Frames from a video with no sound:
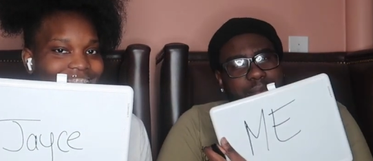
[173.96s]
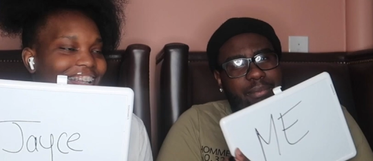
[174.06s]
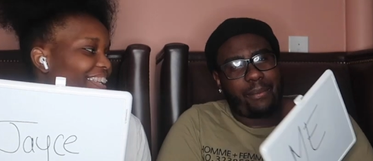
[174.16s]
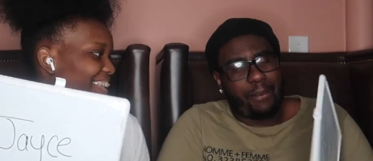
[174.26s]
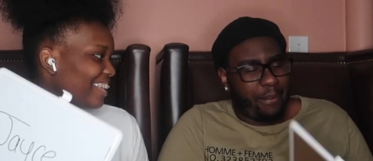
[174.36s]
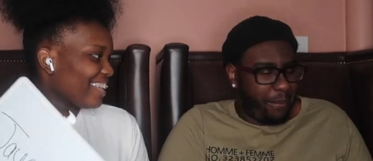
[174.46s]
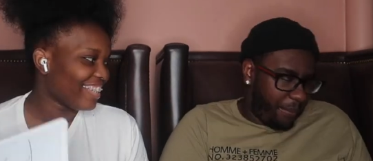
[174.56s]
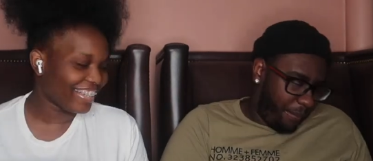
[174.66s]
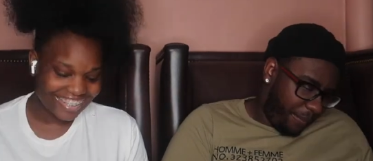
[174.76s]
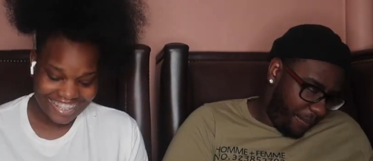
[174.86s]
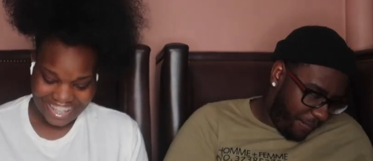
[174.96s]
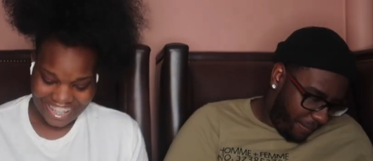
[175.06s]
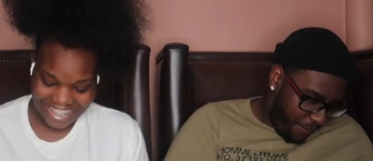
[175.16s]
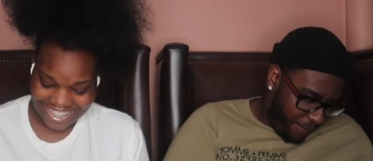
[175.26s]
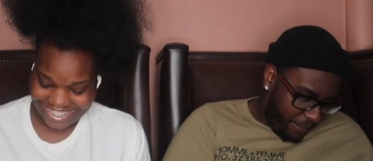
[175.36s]

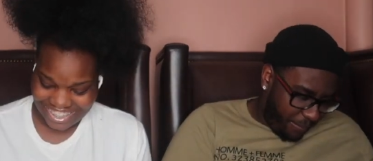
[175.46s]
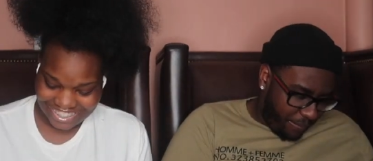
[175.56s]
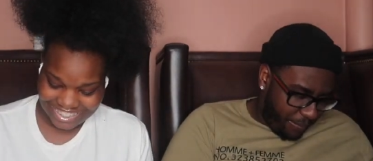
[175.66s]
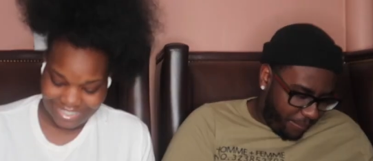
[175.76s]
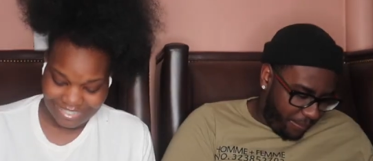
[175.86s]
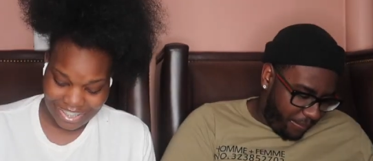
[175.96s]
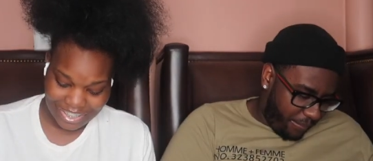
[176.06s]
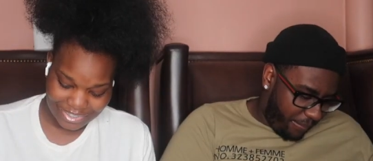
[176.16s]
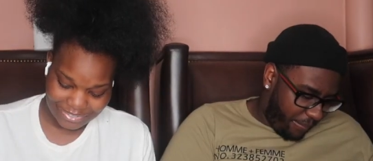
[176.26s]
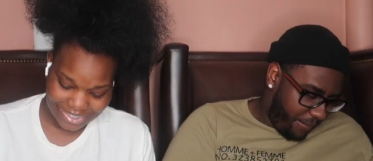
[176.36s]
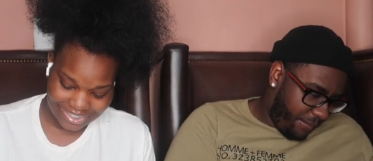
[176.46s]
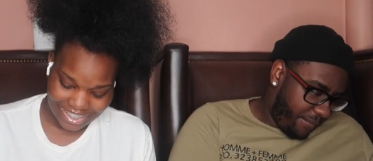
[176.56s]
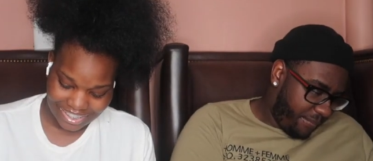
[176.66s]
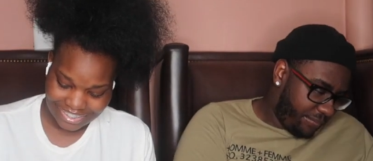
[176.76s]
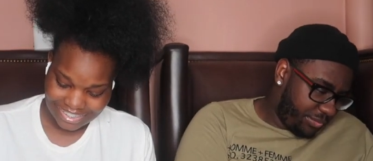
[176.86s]
Speaker 1: it's JC,
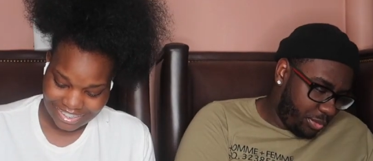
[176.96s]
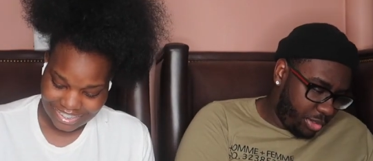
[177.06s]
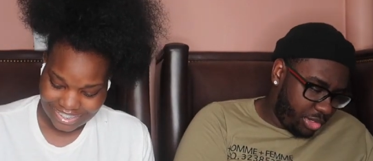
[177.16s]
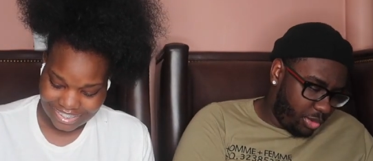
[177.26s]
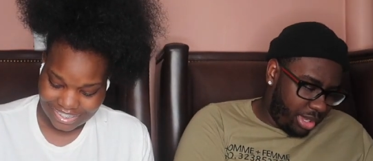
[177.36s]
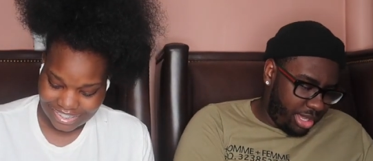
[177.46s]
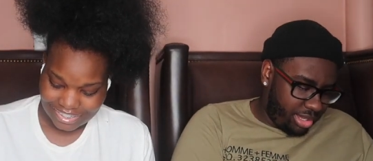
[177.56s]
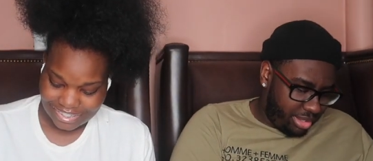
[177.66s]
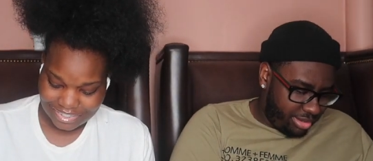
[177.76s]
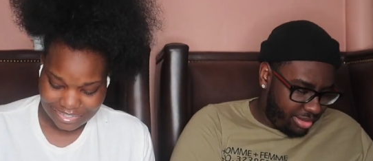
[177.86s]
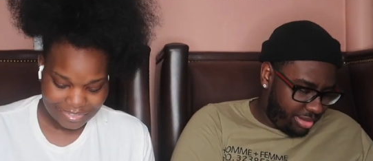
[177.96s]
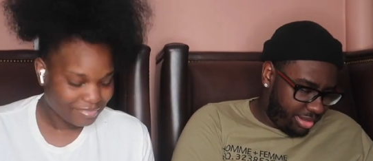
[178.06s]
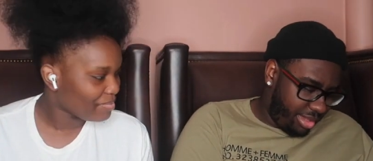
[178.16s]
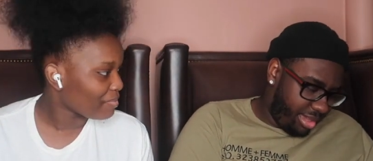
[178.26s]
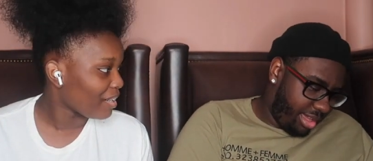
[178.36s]
100%.
Speaker 2: You want to know why?
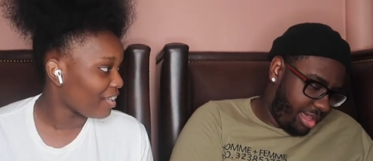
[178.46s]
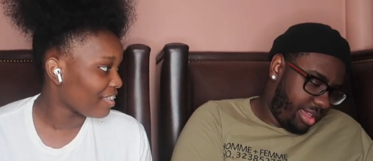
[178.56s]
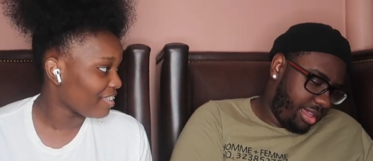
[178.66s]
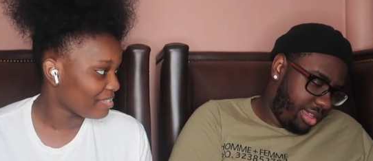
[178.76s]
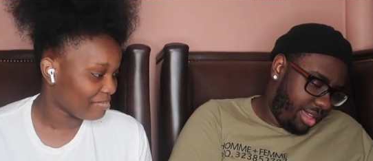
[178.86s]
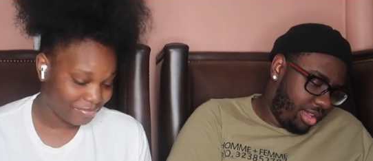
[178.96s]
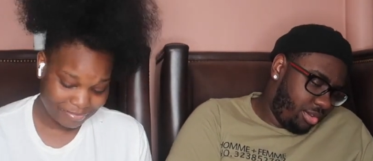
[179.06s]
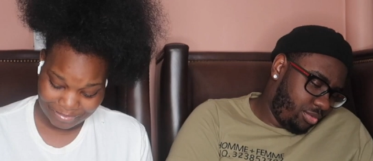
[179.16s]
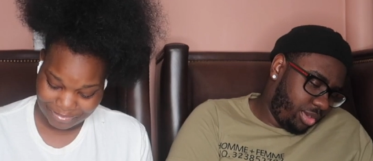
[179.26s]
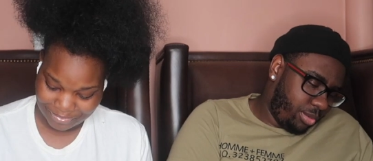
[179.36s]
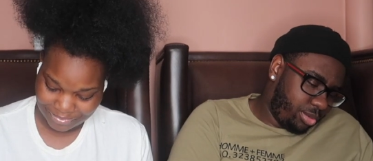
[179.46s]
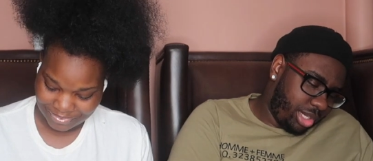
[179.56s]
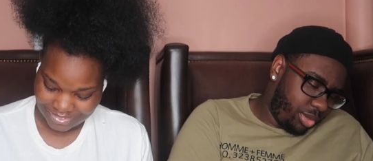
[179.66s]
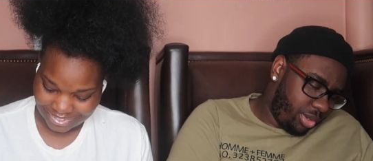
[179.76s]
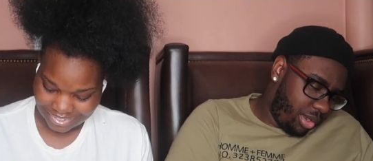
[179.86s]
Speaker 1: Why? I don't
Speaker 2: double
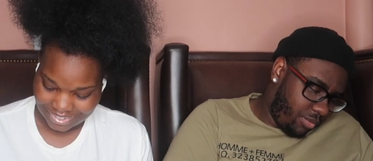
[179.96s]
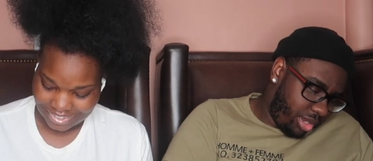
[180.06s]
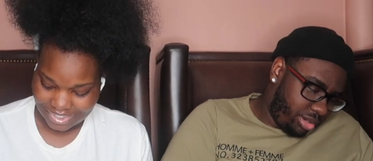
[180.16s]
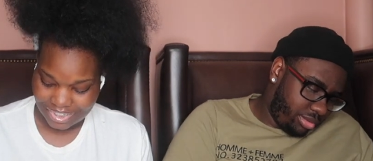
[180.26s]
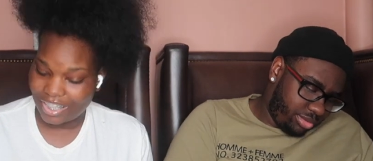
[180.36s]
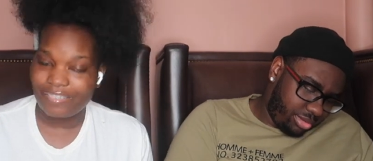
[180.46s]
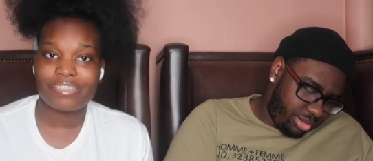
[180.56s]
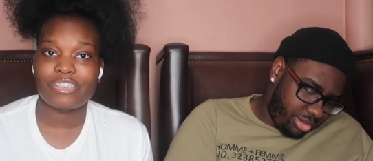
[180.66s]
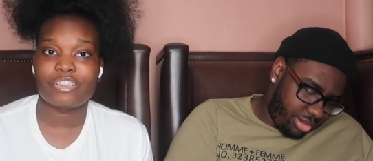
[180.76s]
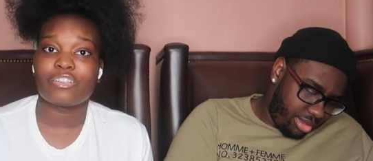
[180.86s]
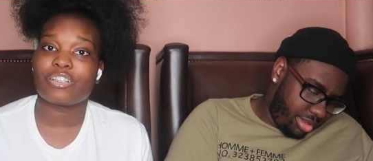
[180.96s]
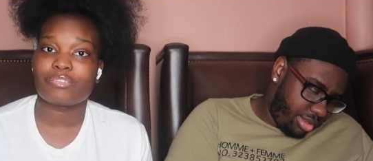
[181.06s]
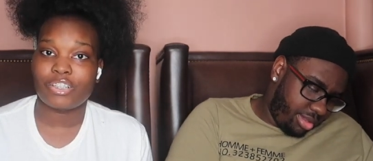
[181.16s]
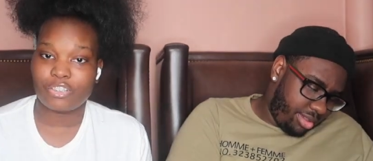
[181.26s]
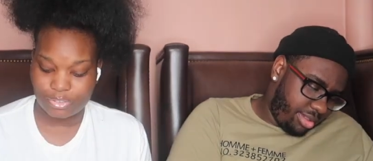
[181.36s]
check what I
Speaker 1: write. He really don't. This
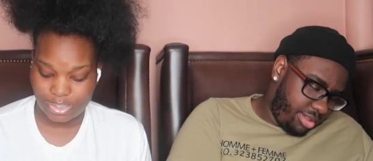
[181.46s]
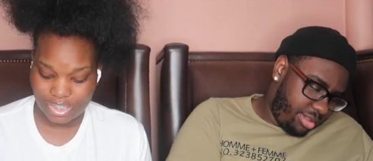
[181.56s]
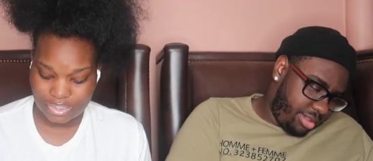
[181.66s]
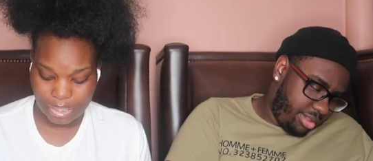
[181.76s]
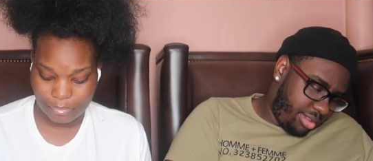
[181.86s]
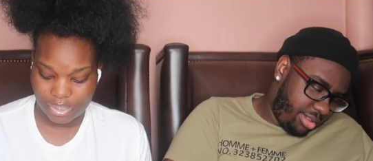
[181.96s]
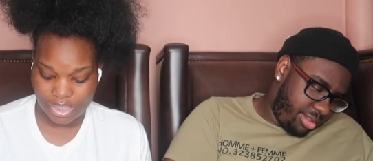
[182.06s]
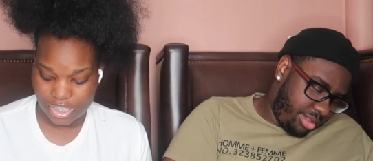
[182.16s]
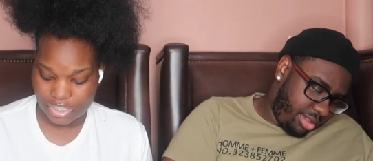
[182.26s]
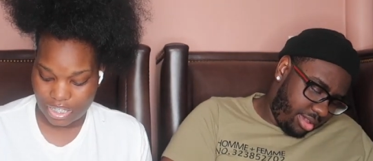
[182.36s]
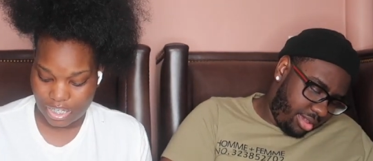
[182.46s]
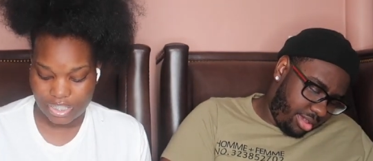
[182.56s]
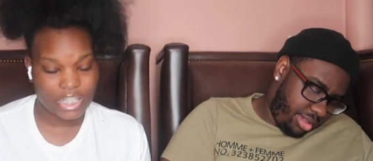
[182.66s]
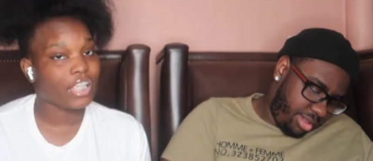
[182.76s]
what he do. He'll type it and he'll said it. Then